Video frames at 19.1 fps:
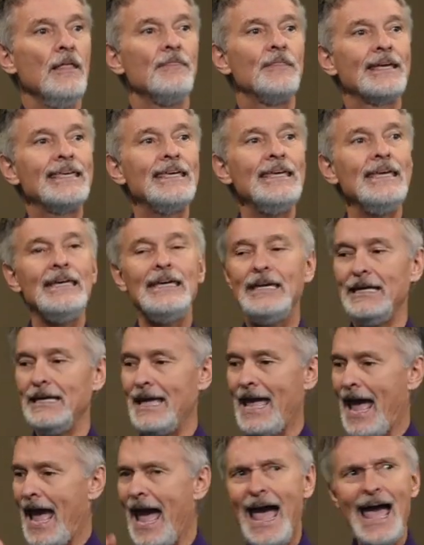The
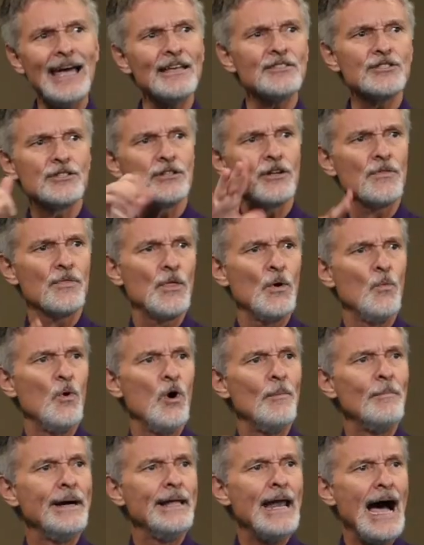king asked the
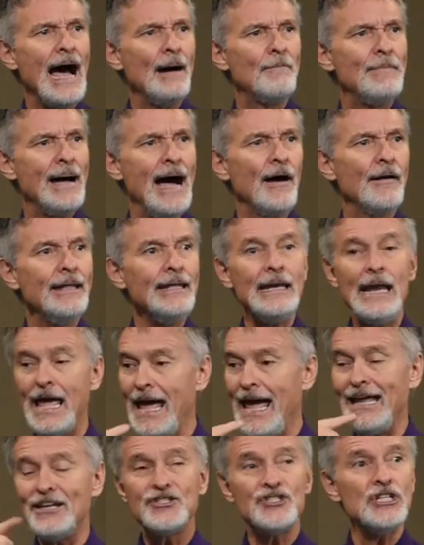woman about it,
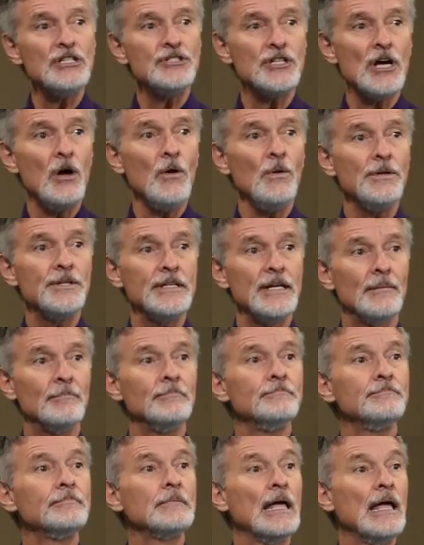and she told him.
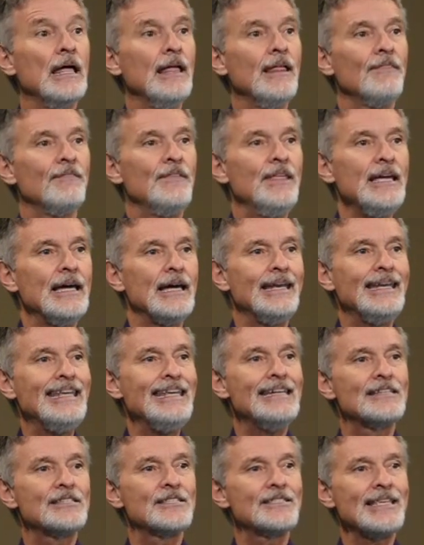Then
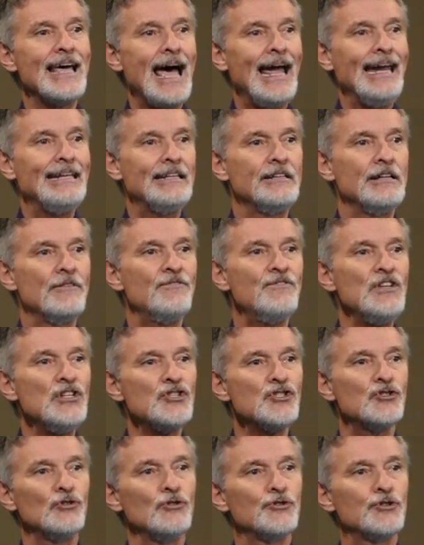he assigned an
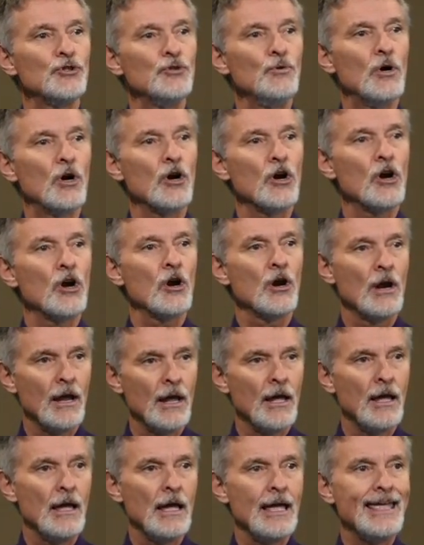official to her
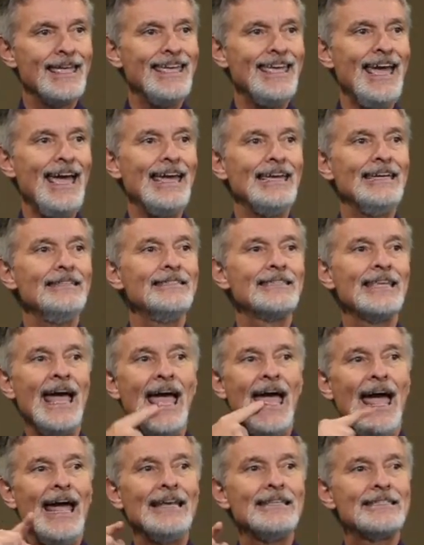case
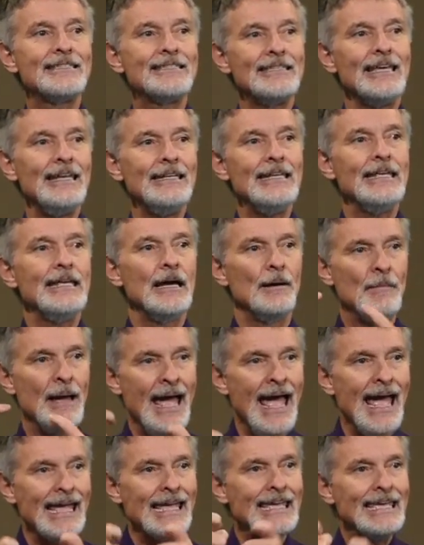and said to him,
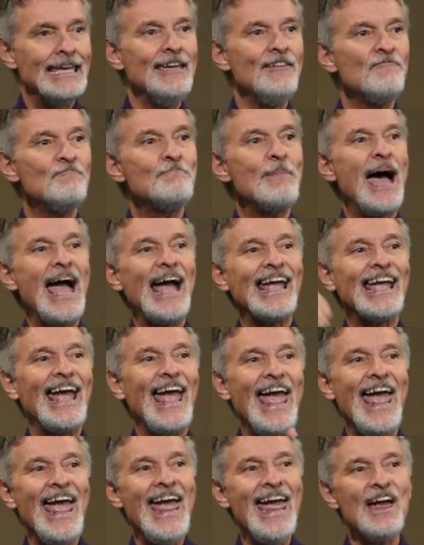"Give back
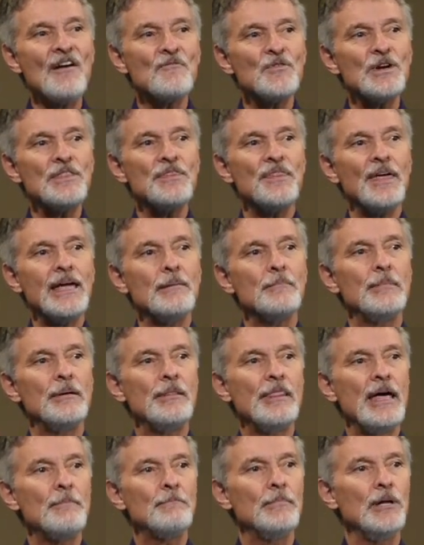everything
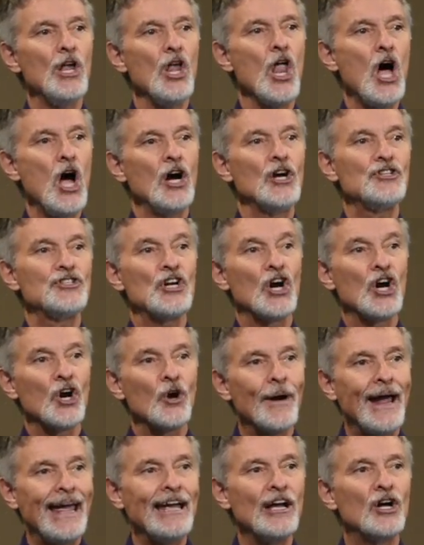that belonged to
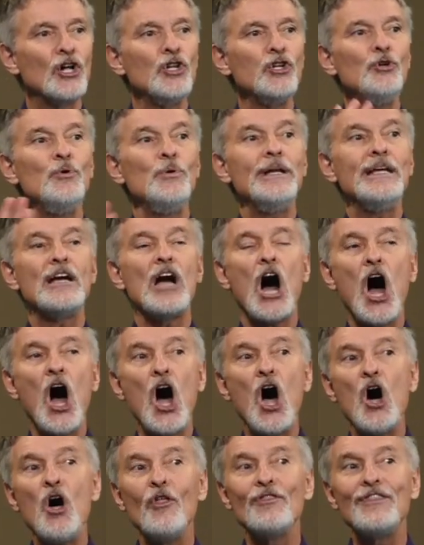her, including
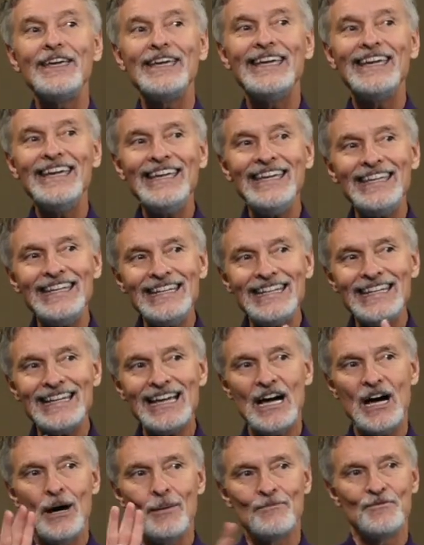all the
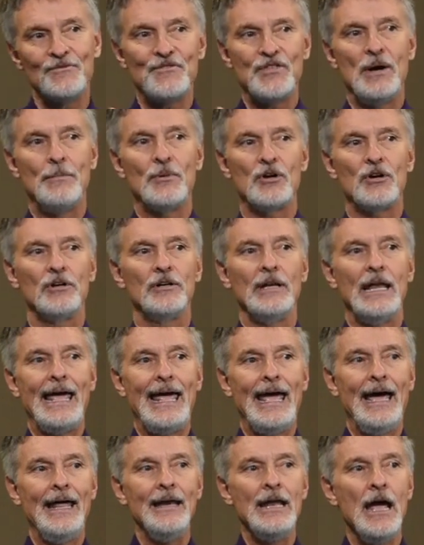income from her
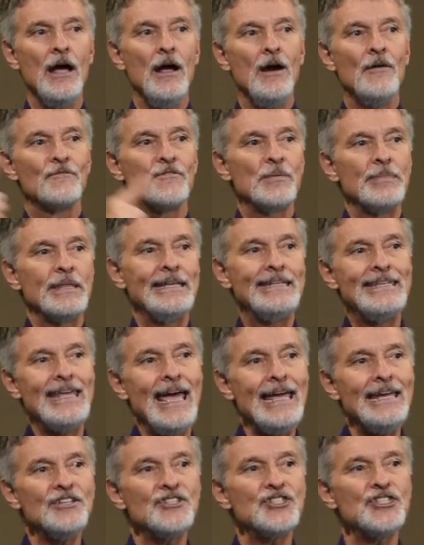land, from the
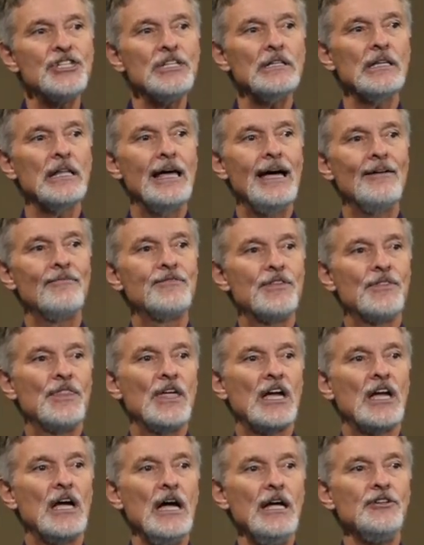day she left the
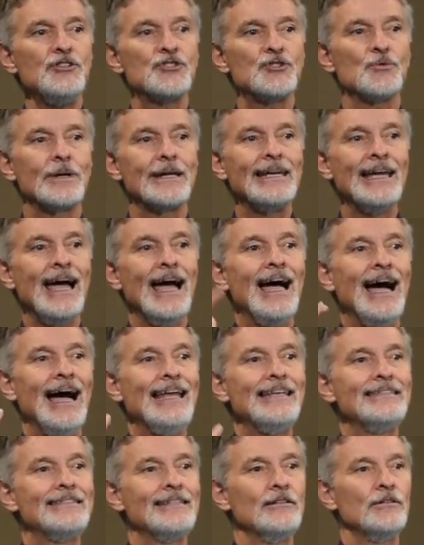country
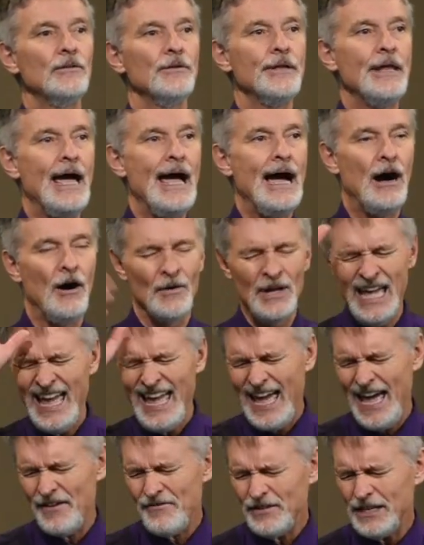until now."
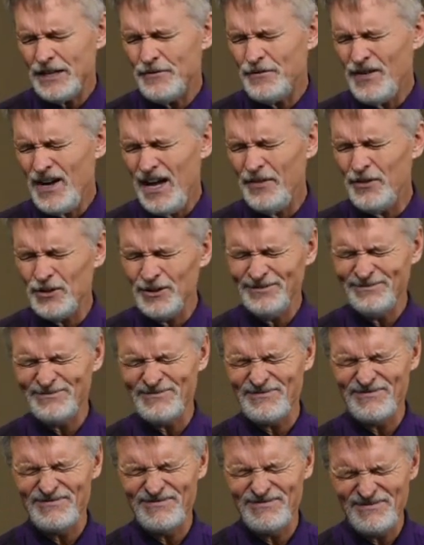Heavenly Father,
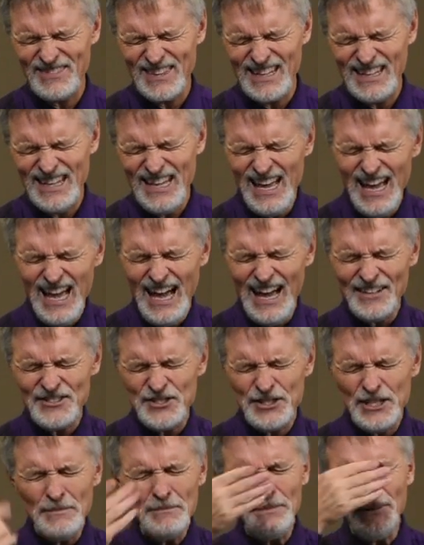a
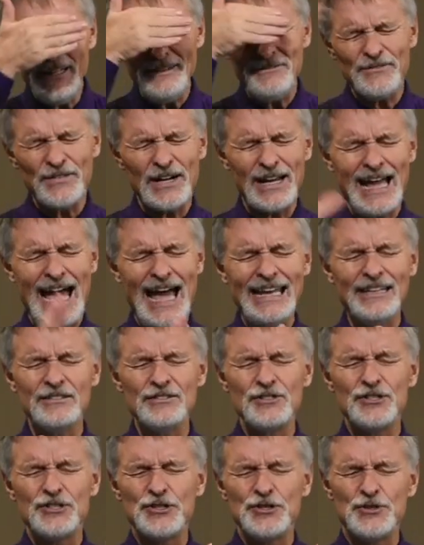simple and
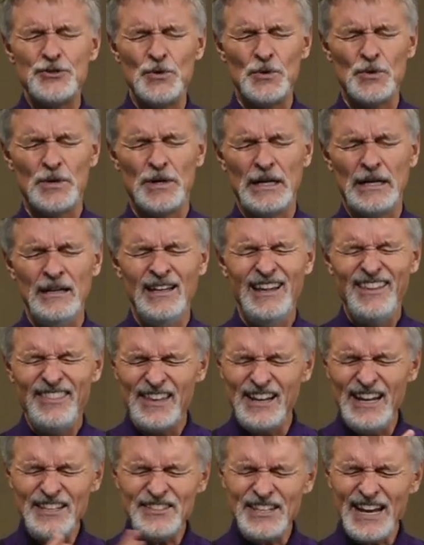forgotten story
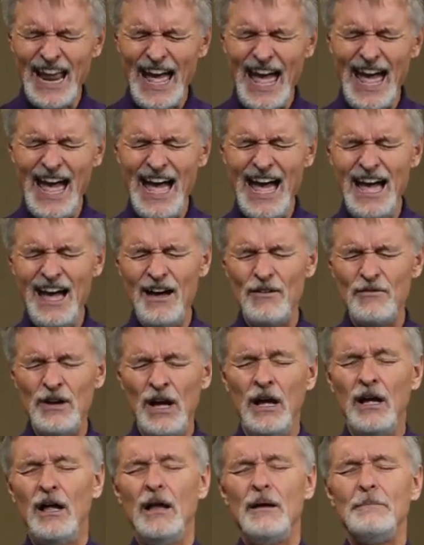that doesn't have
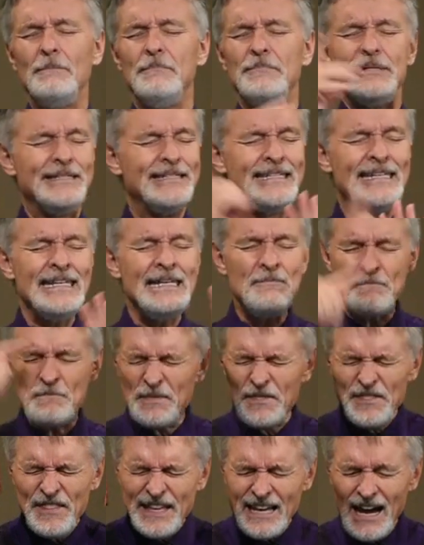
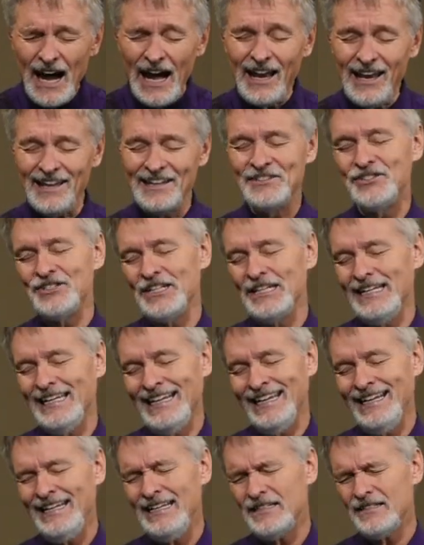deep theology
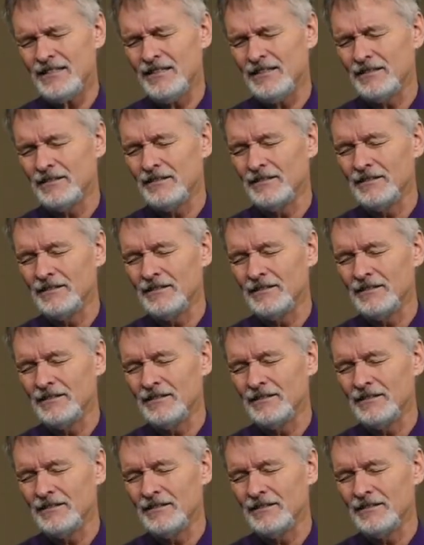in it,